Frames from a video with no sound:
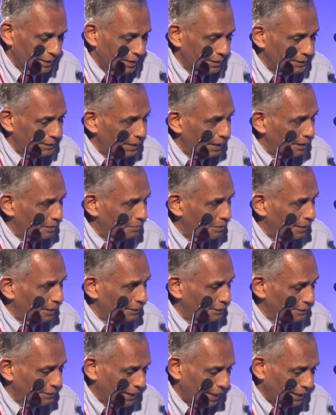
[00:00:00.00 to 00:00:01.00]
take
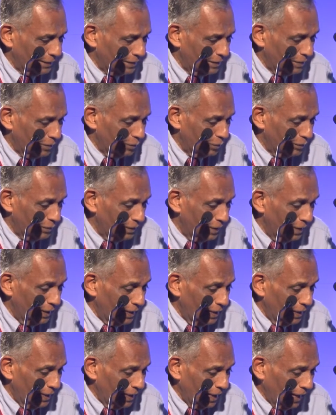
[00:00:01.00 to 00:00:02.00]
place standalone,
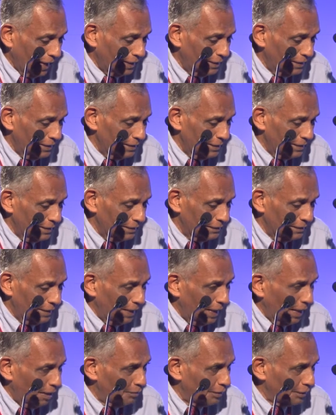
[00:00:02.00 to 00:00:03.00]
and
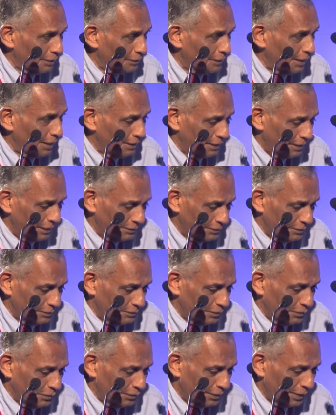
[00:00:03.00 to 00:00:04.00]
they have
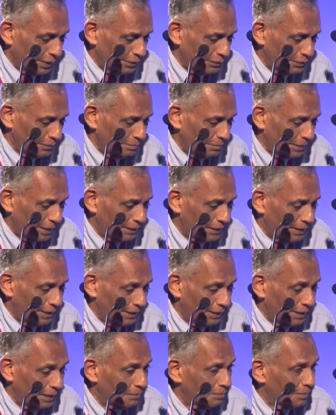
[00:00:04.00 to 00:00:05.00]
consultations, no doubt, but they
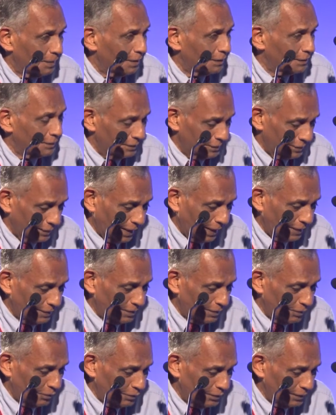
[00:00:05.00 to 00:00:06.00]
take place
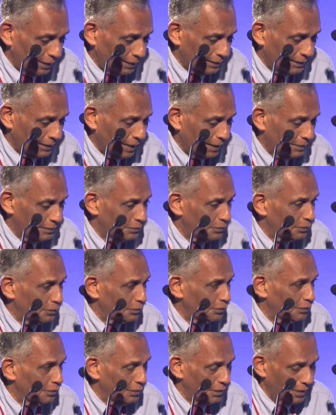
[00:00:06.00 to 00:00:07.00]
standalone, and there is
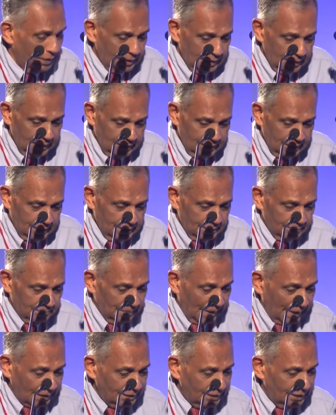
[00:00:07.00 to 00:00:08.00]
no
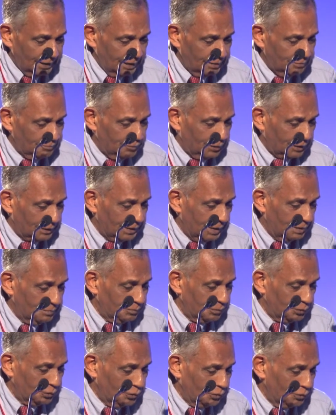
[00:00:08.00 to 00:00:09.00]
mandate for
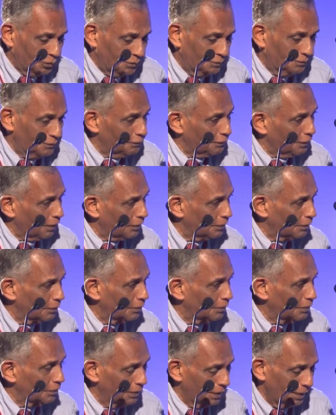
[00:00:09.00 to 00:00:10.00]
them to
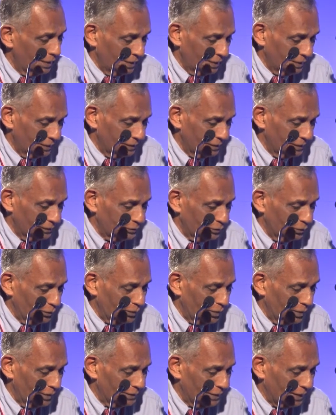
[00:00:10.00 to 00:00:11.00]
follow the
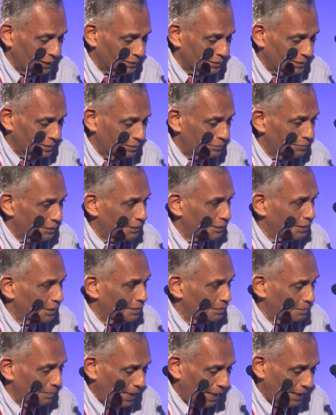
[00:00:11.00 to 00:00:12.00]
so-called National
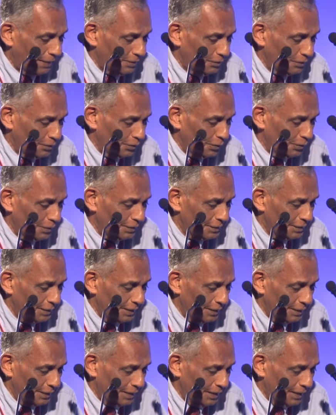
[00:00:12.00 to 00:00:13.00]
Physical Plan nor
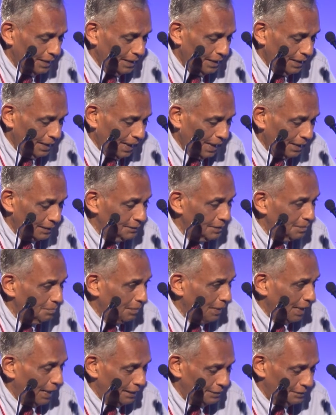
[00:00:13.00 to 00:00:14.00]
the other
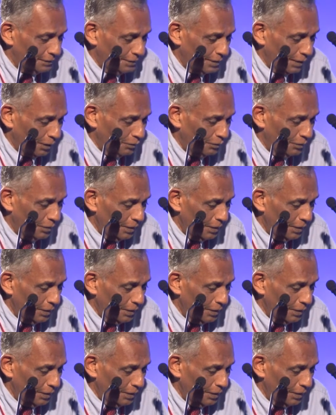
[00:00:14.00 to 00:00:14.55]
plans. Now,